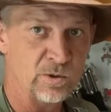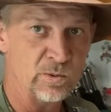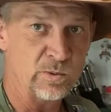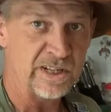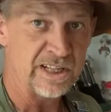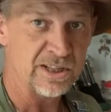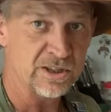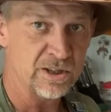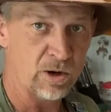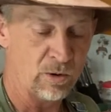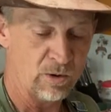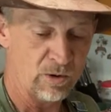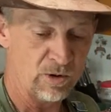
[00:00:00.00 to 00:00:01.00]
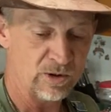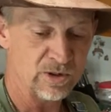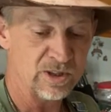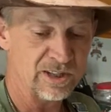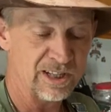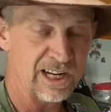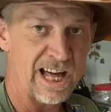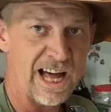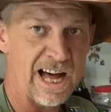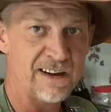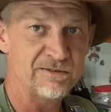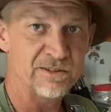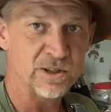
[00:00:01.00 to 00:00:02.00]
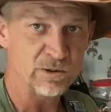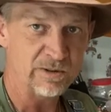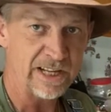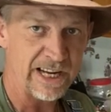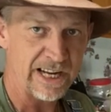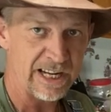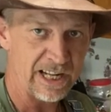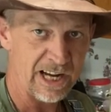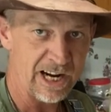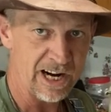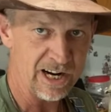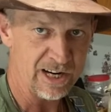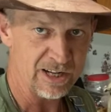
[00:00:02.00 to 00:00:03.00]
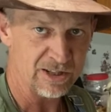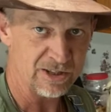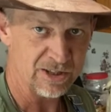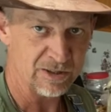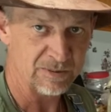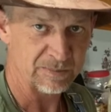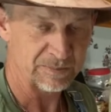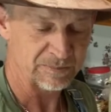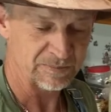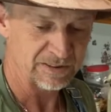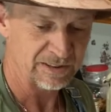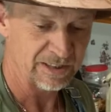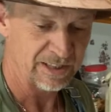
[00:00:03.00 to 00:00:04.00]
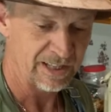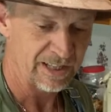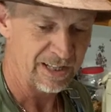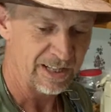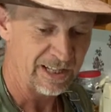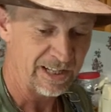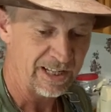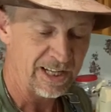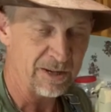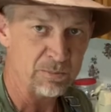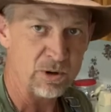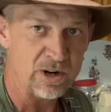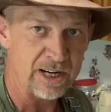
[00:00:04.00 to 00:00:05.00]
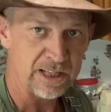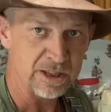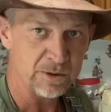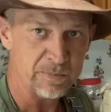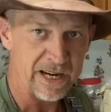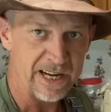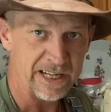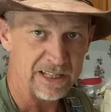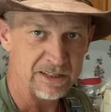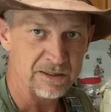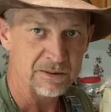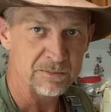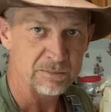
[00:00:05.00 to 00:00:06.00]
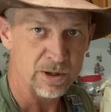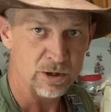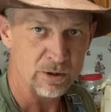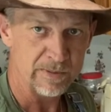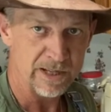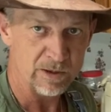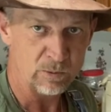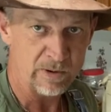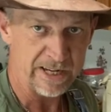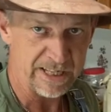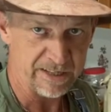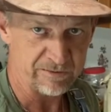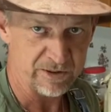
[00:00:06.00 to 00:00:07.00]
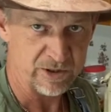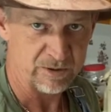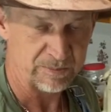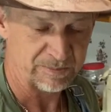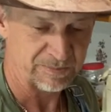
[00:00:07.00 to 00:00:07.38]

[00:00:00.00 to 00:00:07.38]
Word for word: Restores life to dead hairs and brings back permanent waves.